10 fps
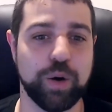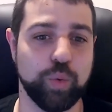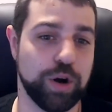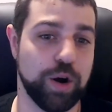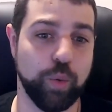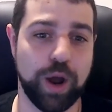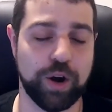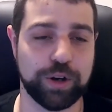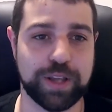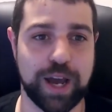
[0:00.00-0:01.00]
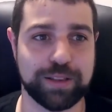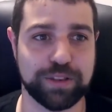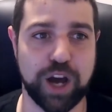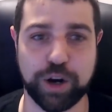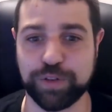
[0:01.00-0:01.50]
We're aware
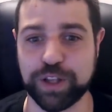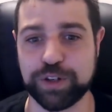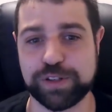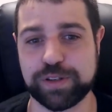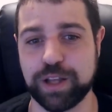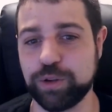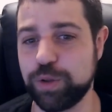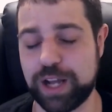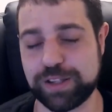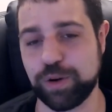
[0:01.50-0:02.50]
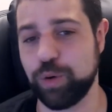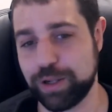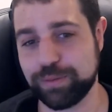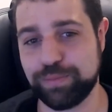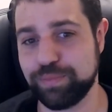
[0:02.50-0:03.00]
that not all vendors can do that, so
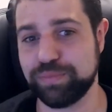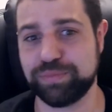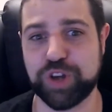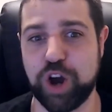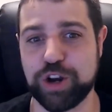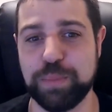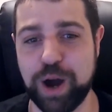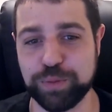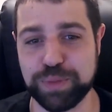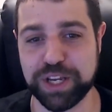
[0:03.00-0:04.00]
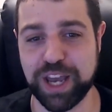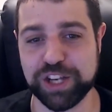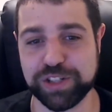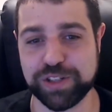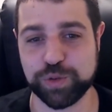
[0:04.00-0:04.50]
I'll talk about
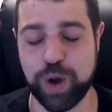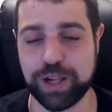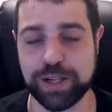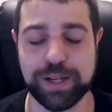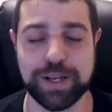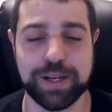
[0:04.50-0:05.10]
mitigations as well.